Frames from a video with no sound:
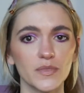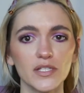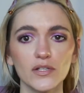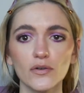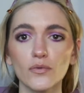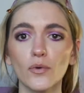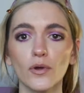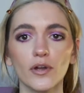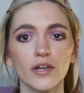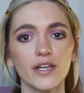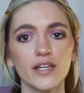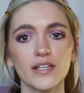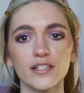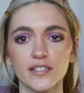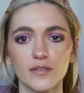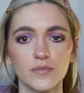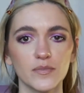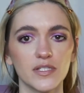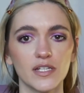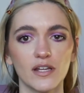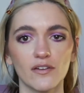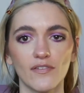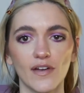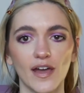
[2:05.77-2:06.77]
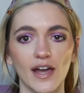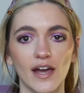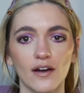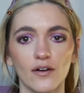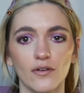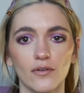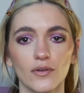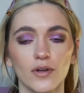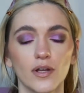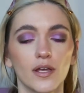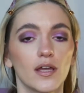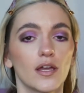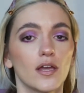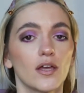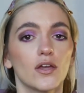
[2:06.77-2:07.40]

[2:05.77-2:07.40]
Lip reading: still working some stuff out,